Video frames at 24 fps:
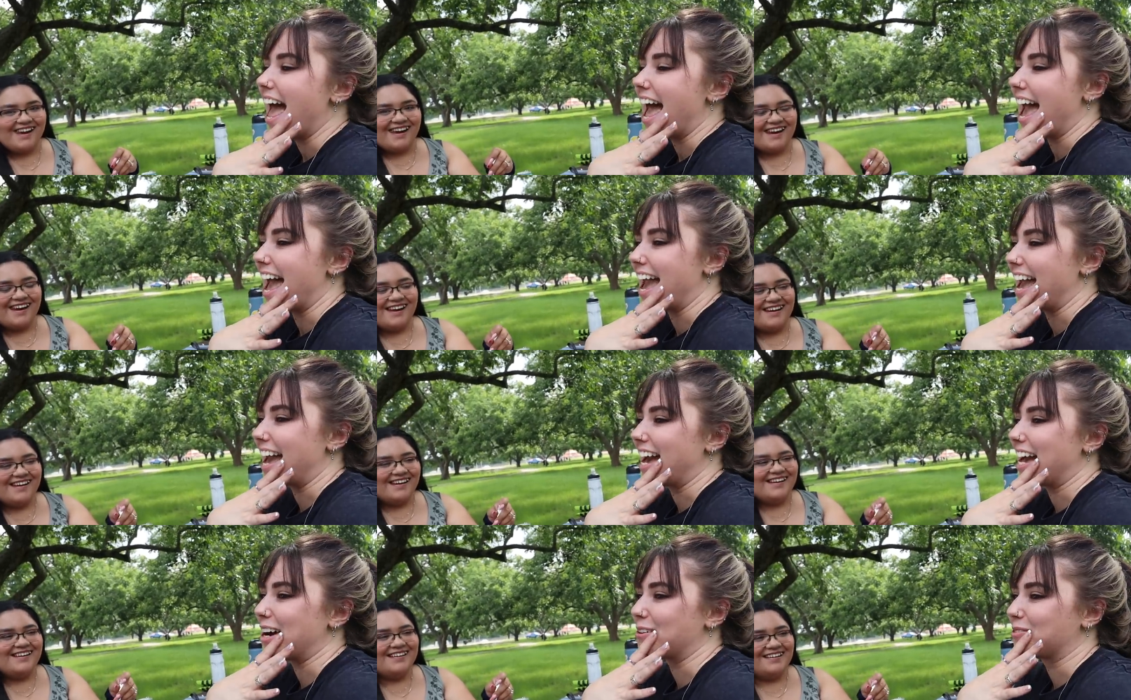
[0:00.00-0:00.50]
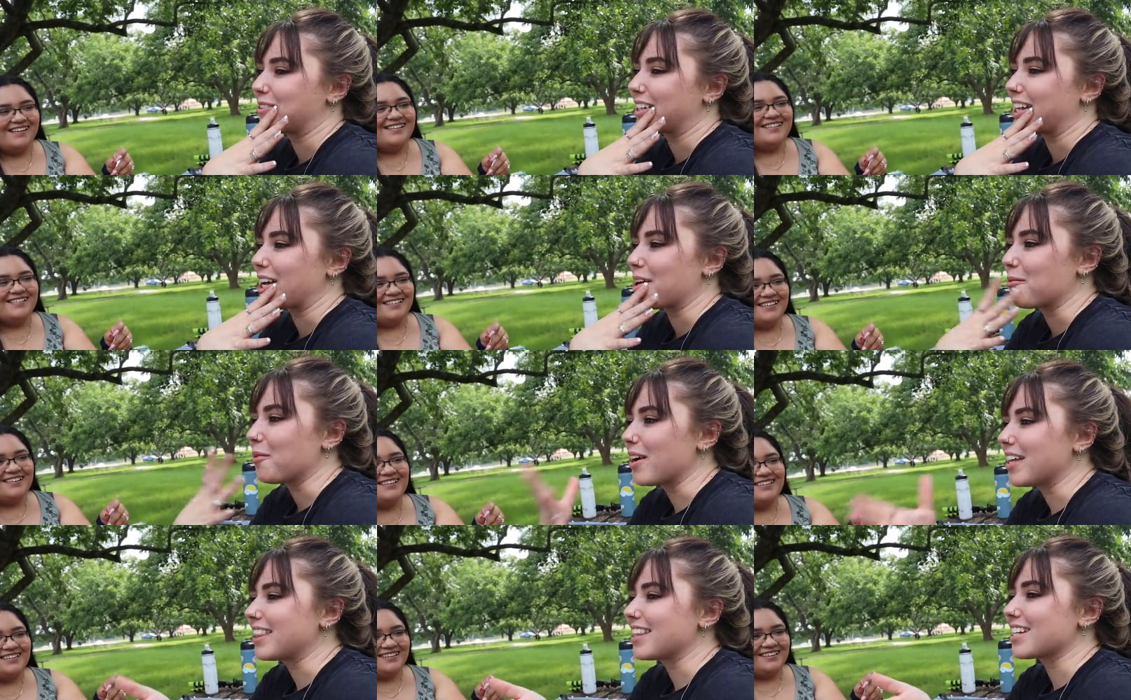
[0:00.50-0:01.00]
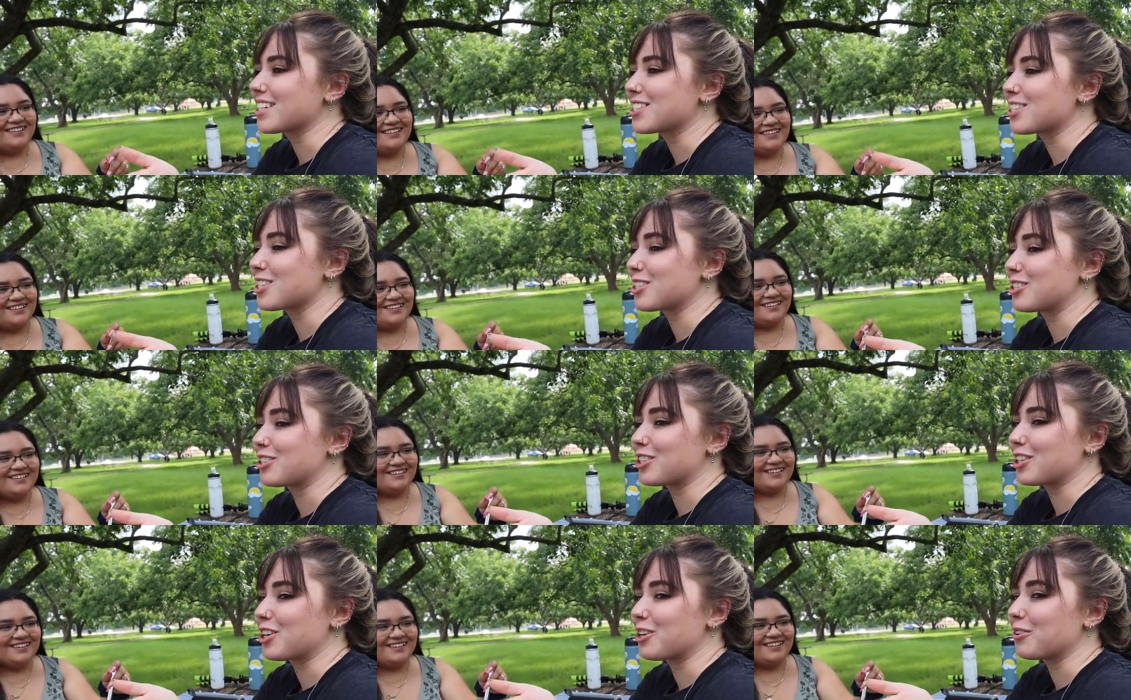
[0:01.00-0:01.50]
Speaker 1: And we're like, wait, that's
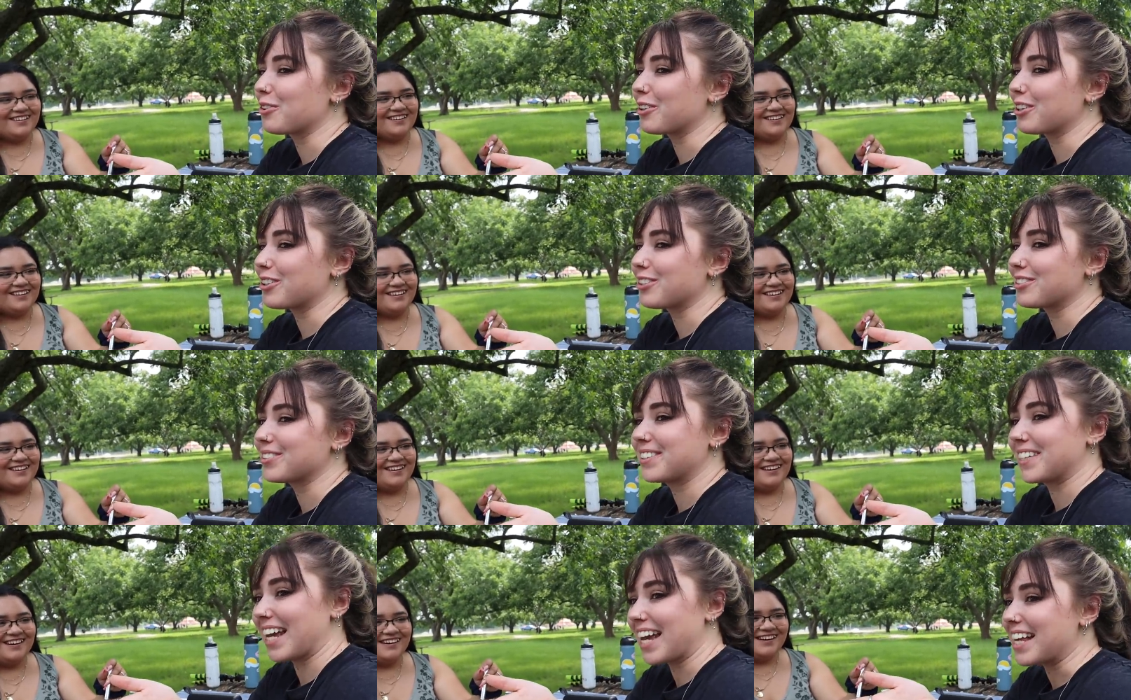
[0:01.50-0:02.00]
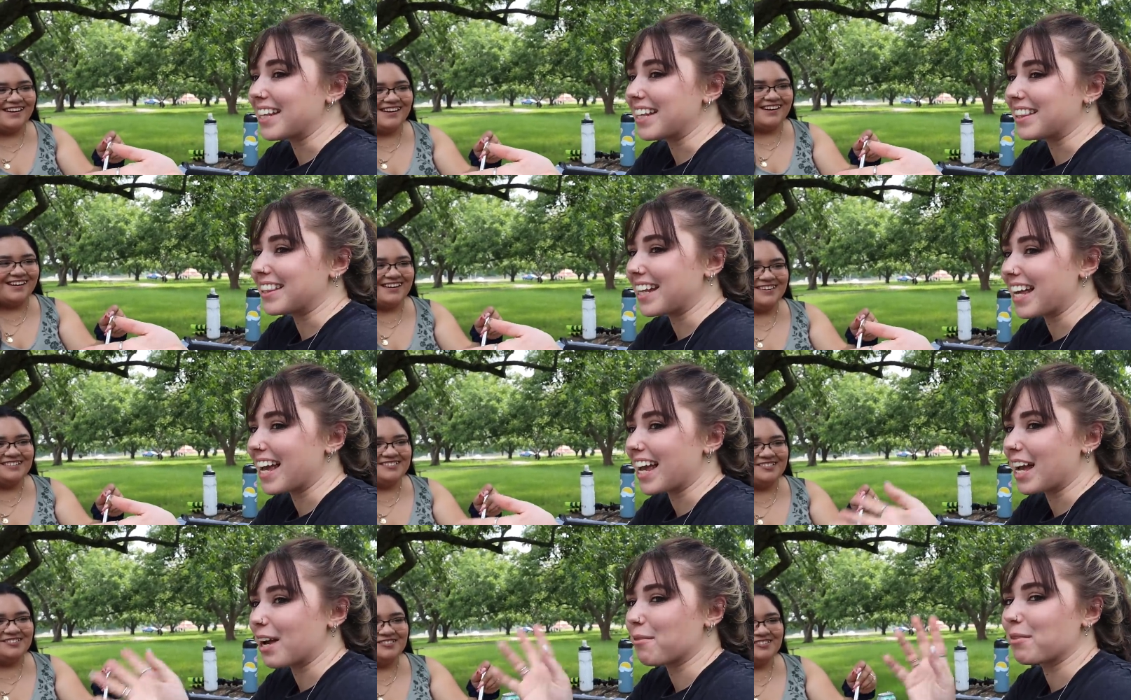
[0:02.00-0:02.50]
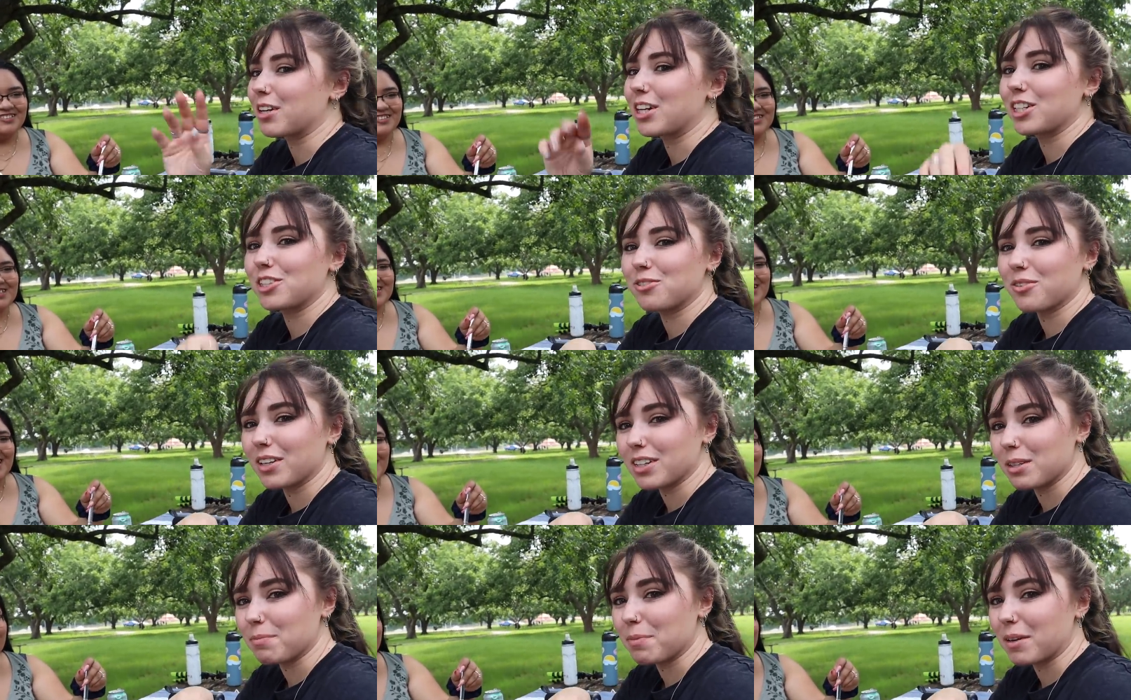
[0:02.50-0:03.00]
such a cute little date thing that we could do
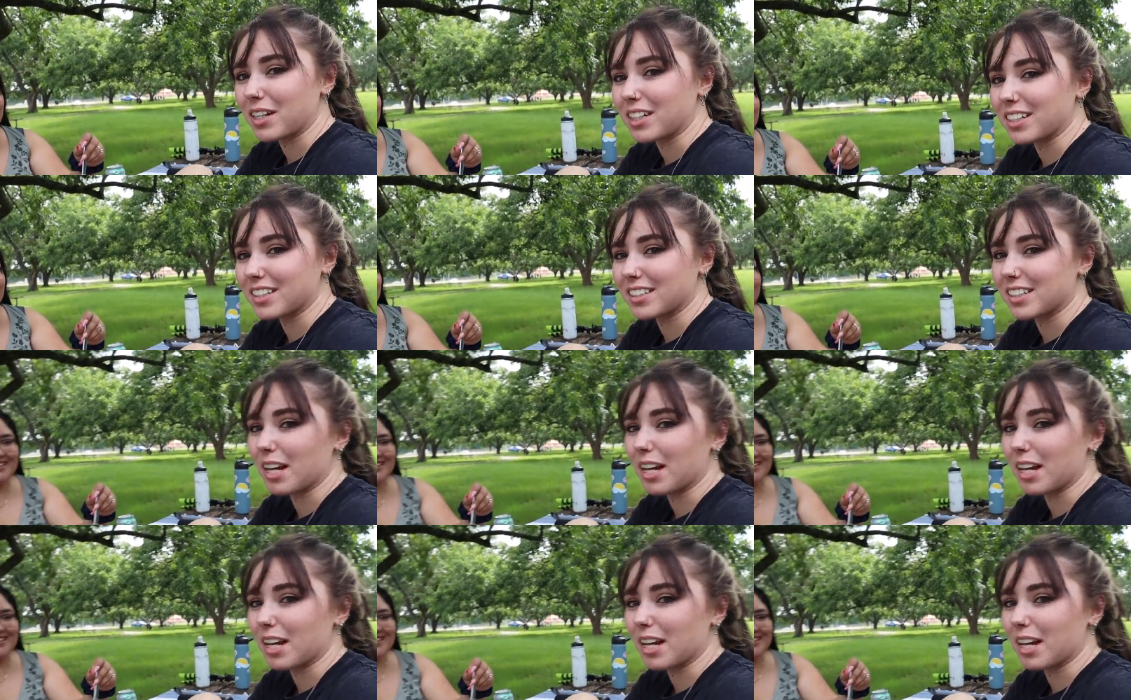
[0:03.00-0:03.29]
at the picnic